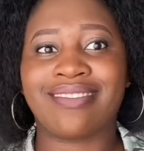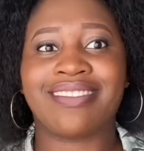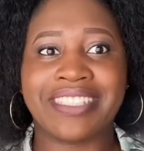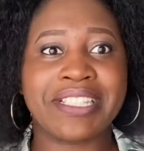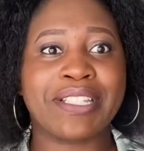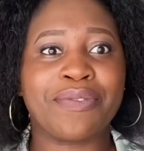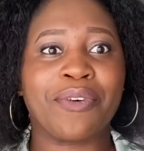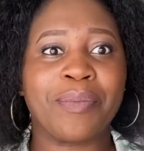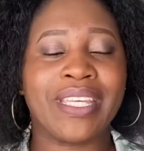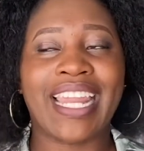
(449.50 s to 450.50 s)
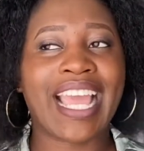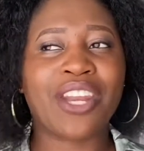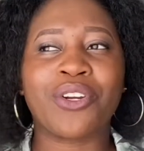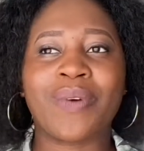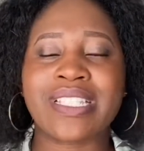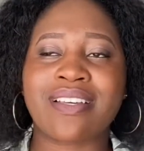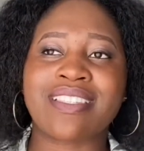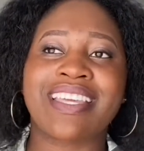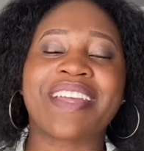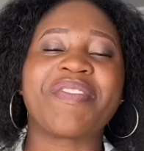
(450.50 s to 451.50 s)
this is for me. Like, I don't know what I was
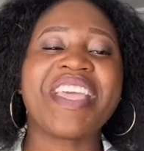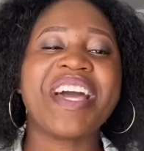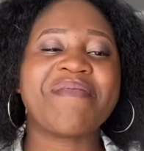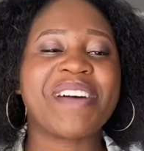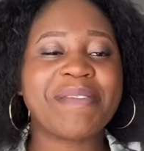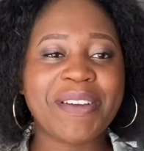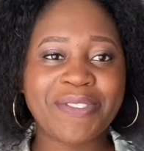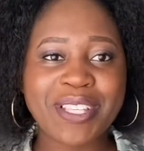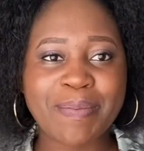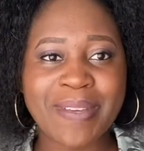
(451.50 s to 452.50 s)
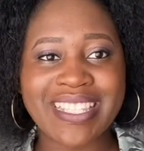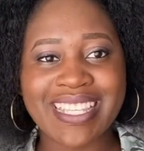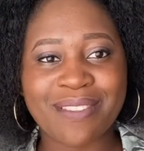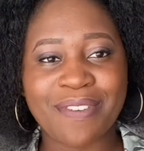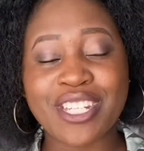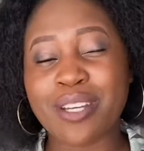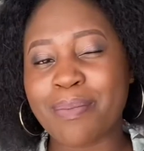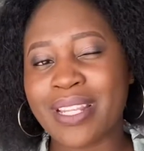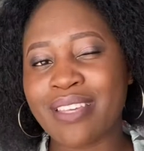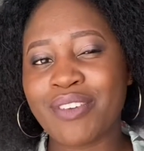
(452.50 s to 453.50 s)
thinking. But my first business venture,
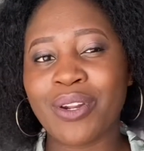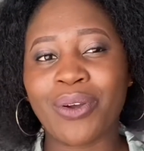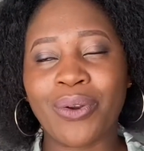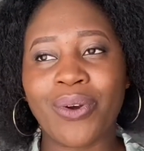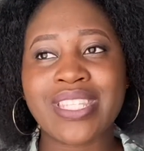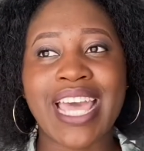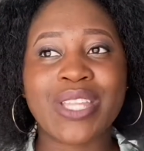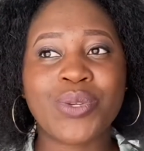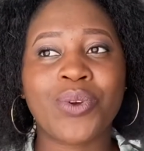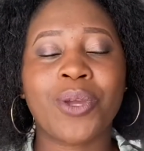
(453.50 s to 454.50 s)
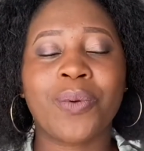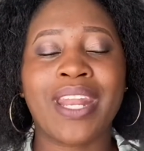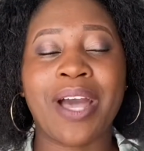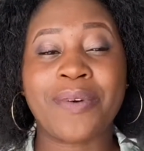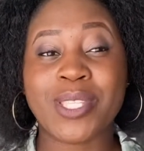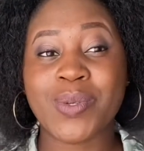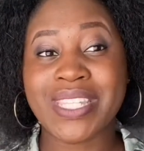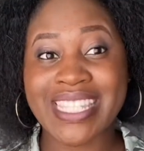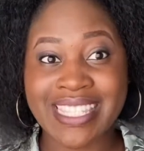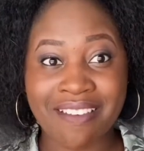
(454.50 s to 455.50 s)
believe it or not, I took it when I was
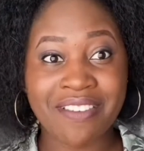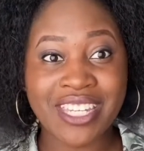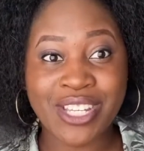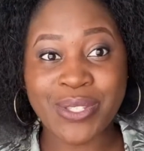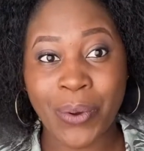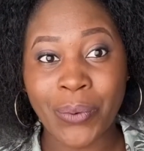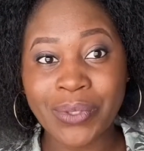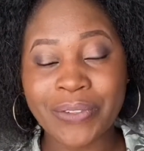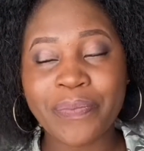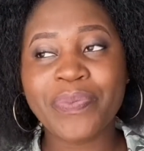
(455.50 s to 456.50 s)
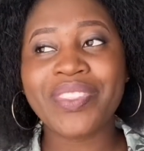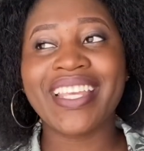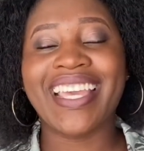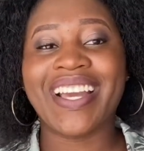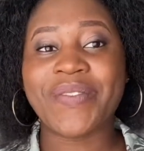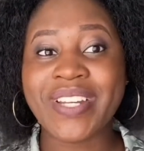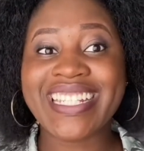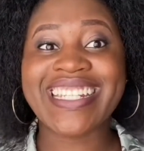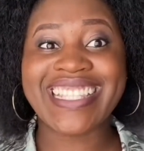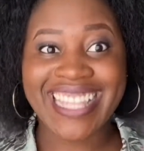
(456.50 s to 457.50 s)
27 years old,
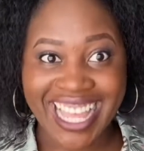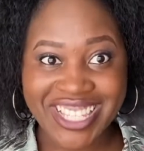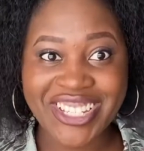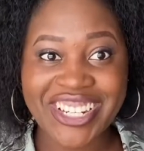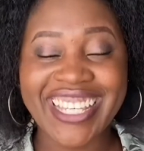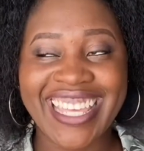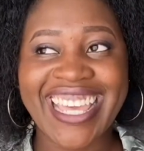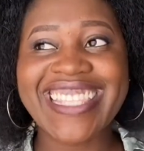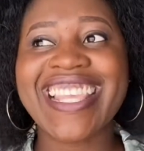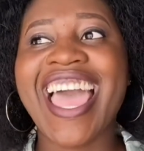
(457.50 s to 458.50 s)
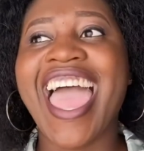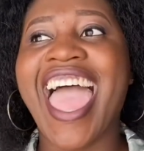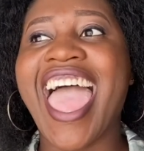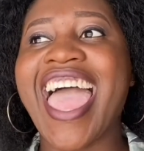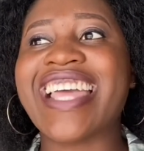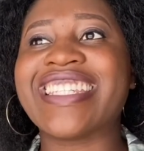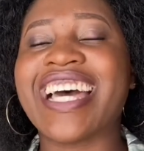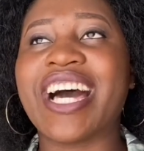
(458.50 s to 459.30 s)
which is last year, yes. And